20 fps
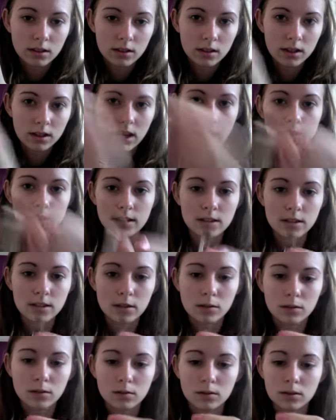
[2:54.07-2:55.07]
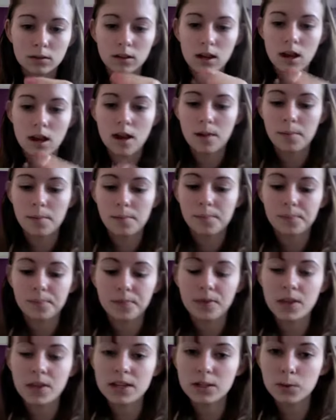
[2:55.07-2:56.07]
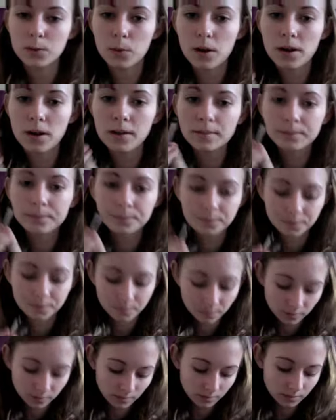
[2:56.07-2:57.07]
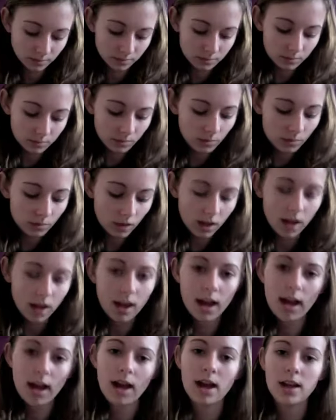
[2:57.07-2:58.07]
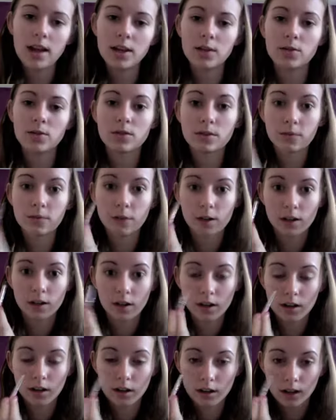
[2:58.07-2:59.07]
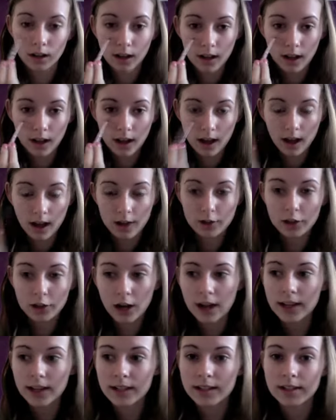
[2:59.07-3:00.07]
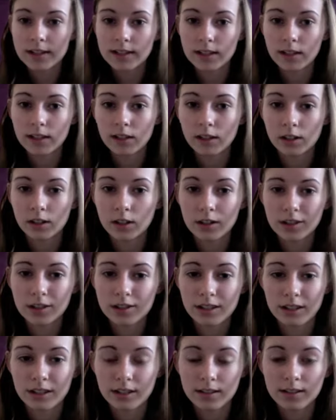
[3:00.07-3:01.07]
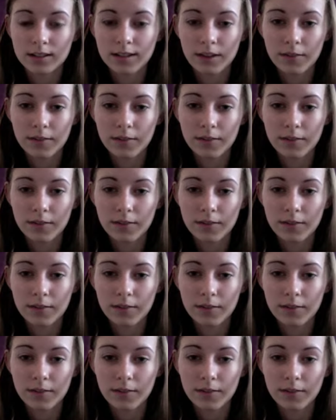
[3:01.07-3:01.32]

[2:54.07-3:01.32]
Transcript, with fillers: Yeah, so this one I use for under eye concealers and stuff